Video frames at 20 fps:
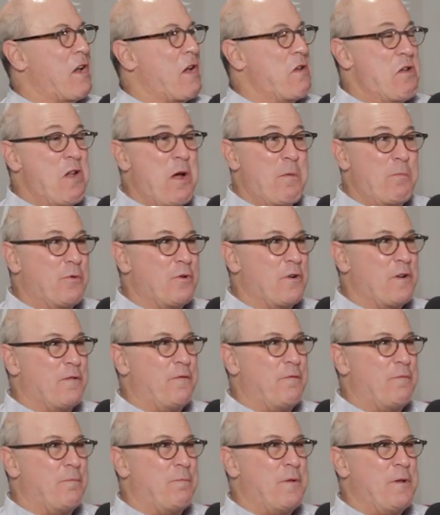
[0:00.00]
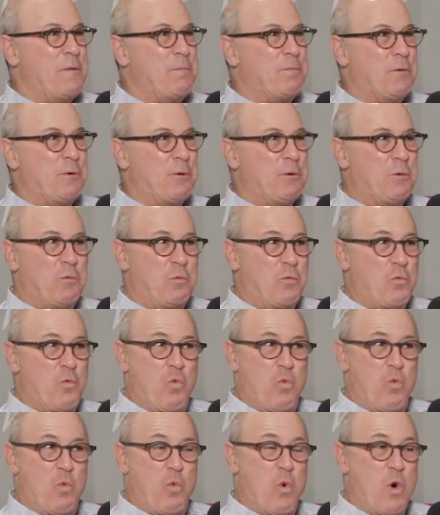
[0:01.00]
A number of people
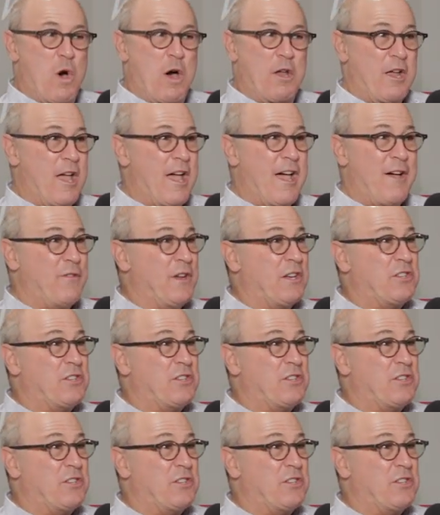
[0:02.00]
want to have